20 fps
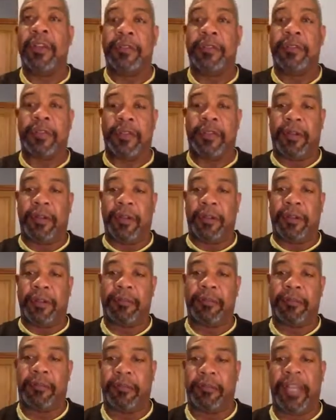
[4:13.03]

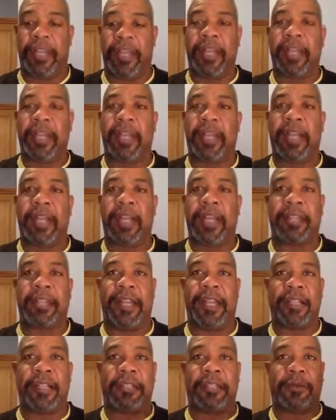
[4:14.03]
their Lincoln
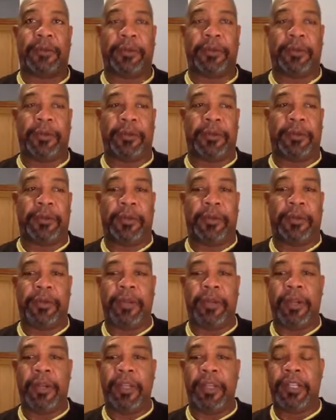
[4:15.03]
Continental or
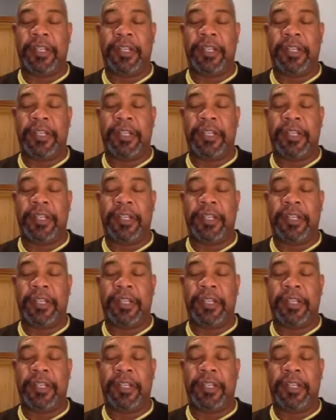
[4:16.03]
their